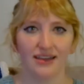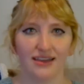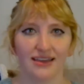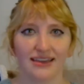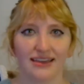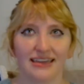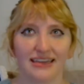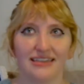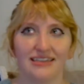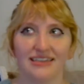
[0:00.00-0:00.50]

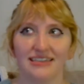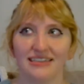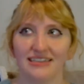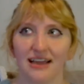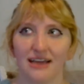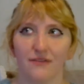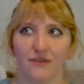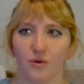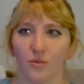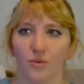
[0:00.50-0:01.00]
Gillies
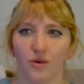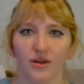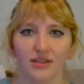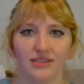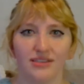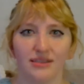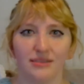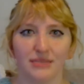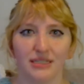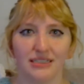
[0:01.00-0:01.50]
never wants
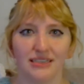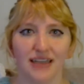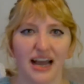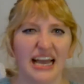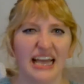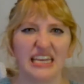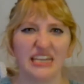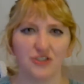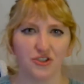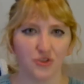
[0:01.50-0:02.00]
them to
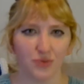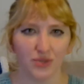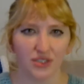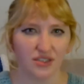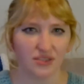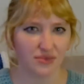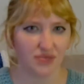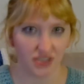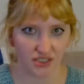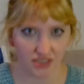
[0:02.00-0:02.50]
die, he just wants
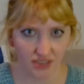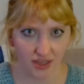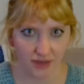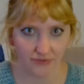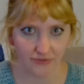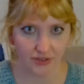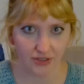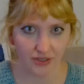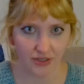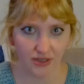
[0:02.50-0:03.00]
them to
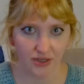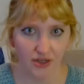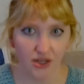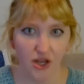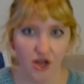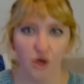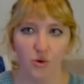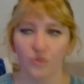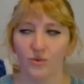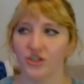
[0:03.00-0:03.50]
suffer,
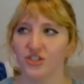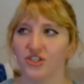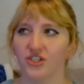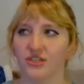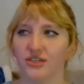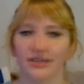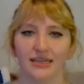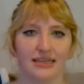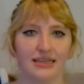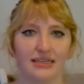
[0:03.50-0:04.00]
which
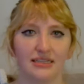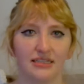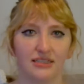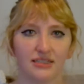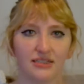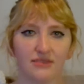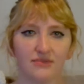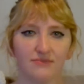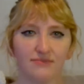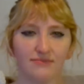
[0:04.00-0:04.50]

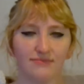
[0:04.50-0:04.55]
is,